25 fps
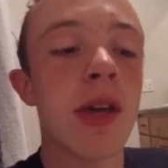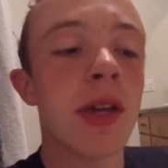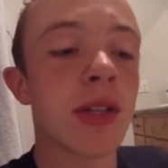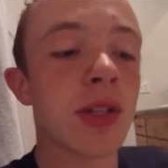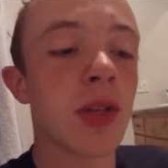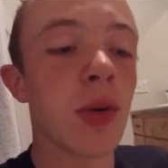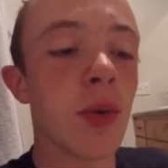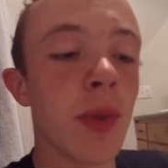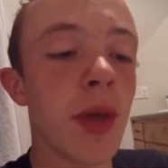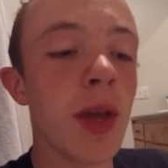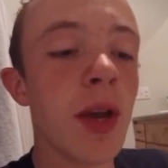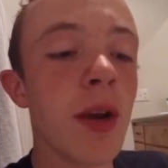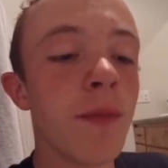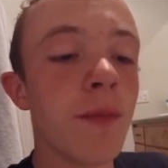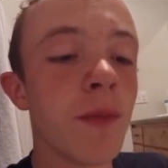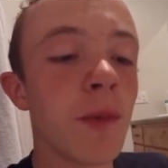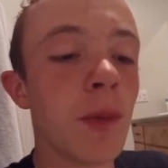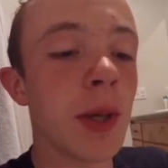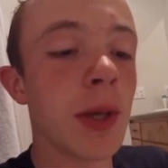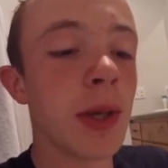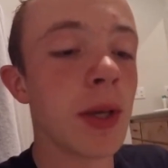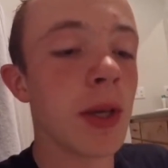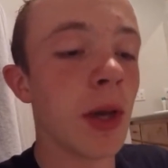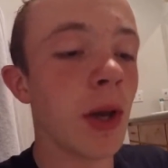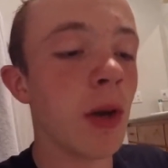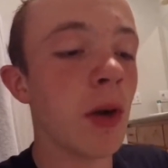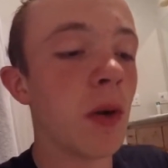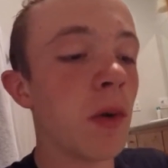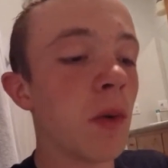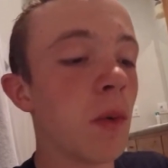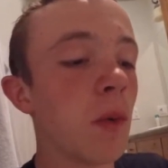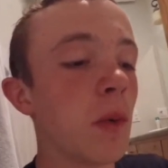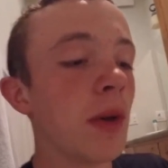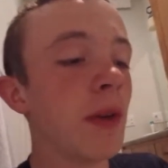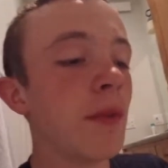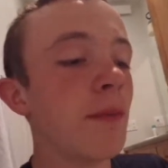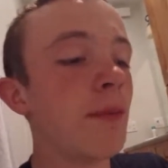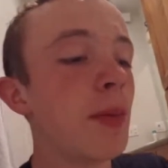So there we go.
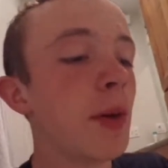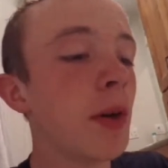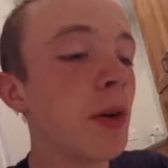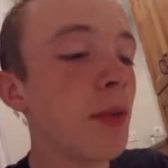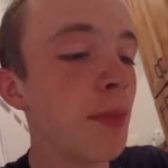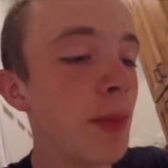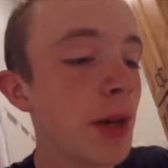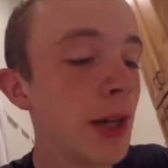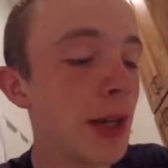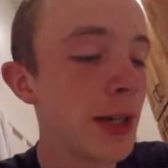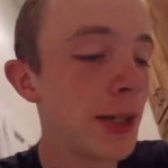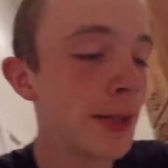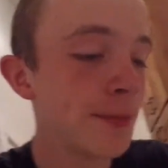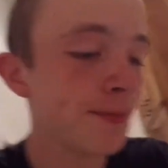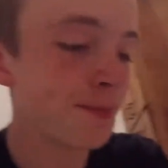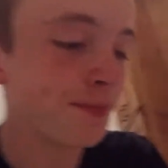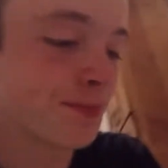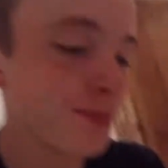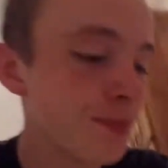We put my